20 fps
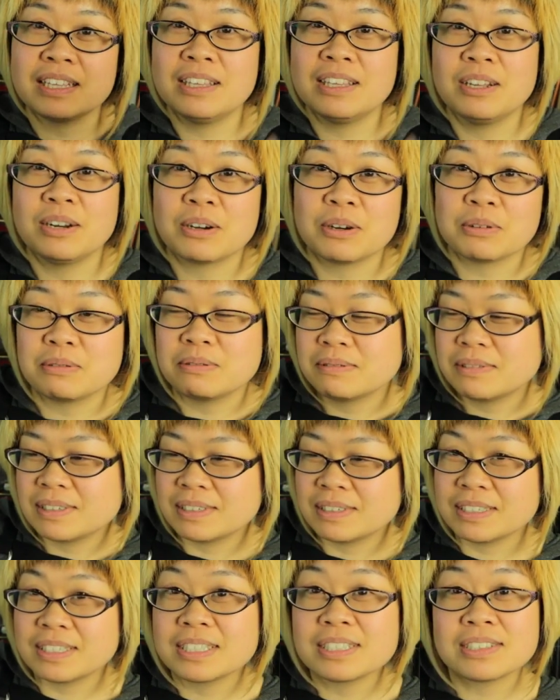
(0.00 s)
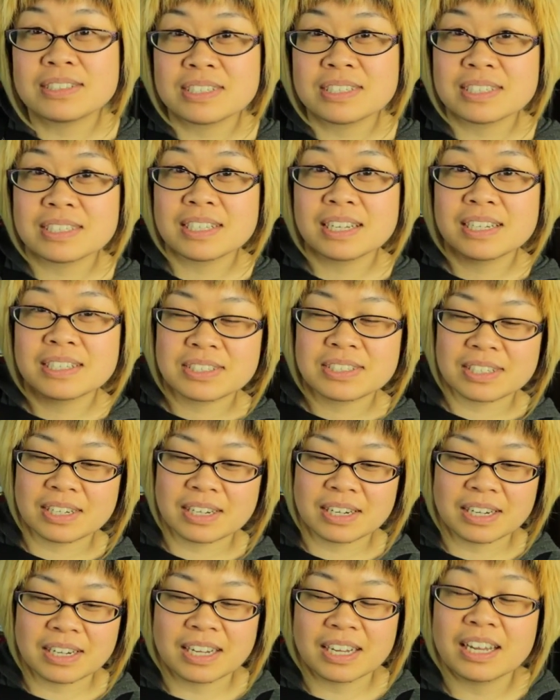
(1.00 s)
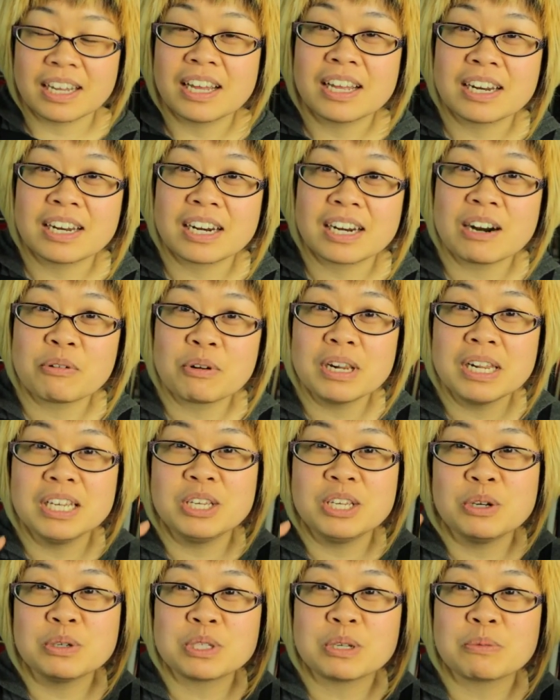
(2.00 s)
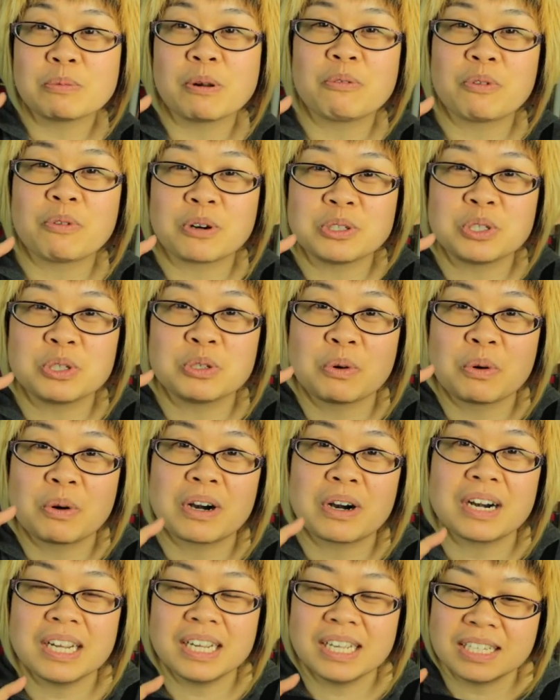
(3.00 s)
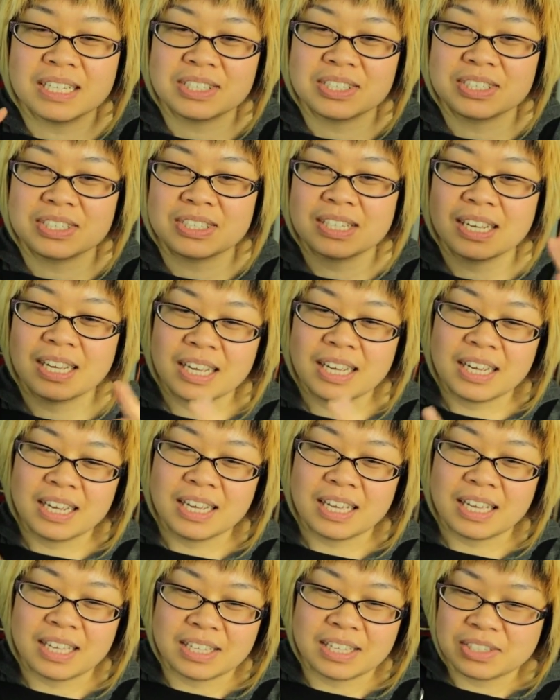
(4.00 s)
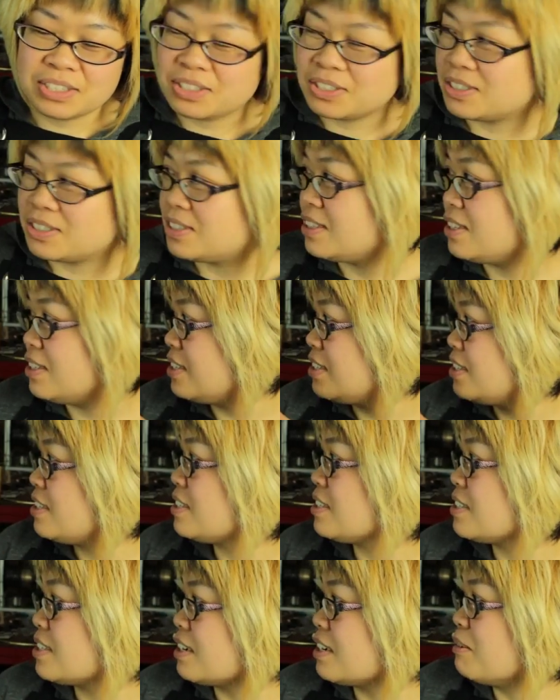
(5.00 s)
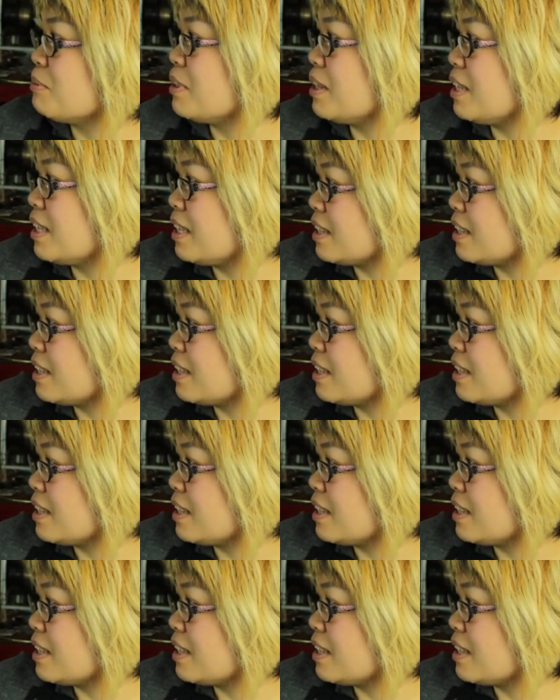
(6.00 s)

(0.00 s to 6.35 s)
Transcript: you know, just as a, not really usable for jewelry. It's just something